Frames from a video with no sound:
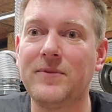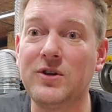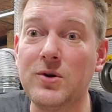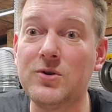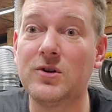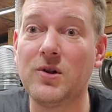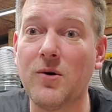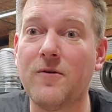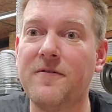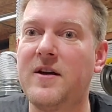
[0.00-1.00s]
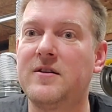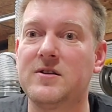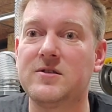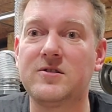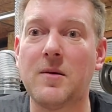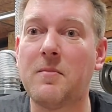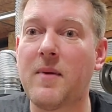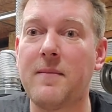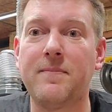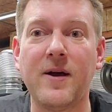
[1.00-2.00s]
Use your local vendors. Some of
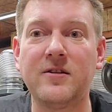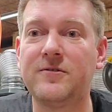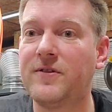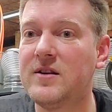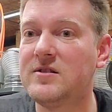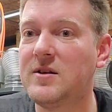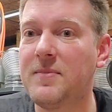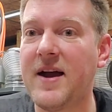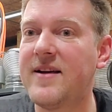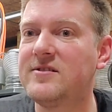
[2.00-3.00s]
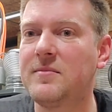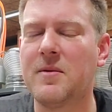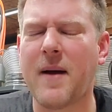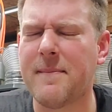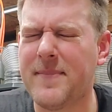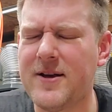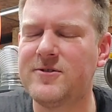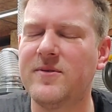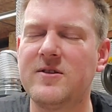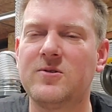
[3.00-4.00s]
my best friends in the past, some of my
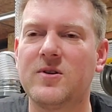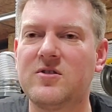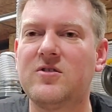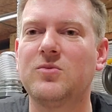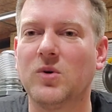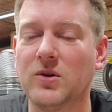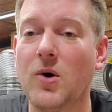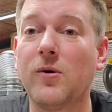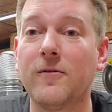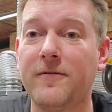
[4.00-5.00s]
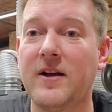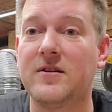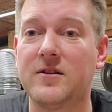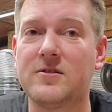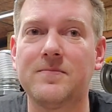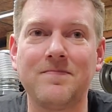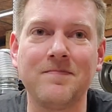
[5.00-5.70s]
best resources were local vendors.